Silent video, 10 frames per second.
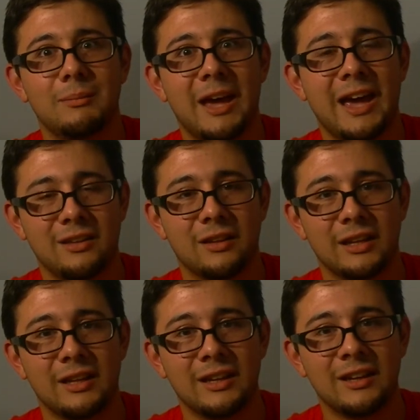
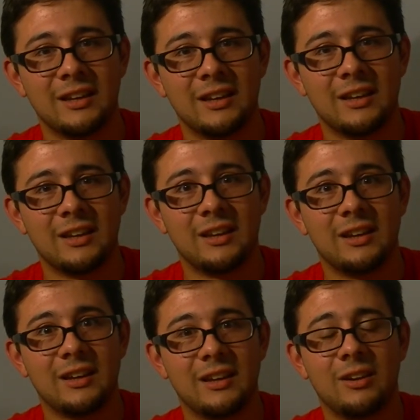badly.
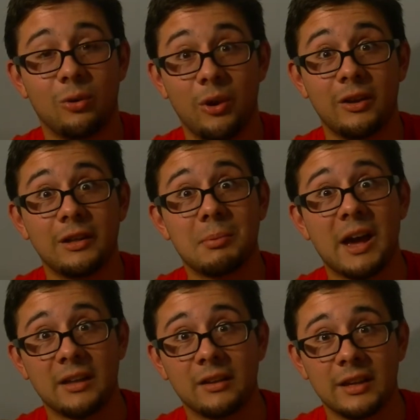Really
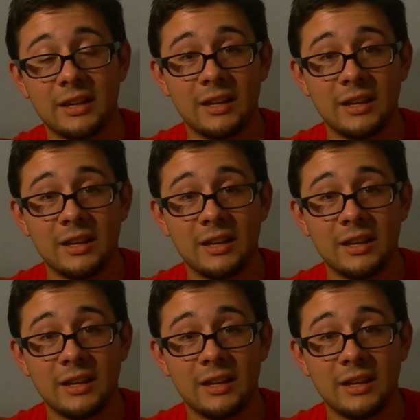badly.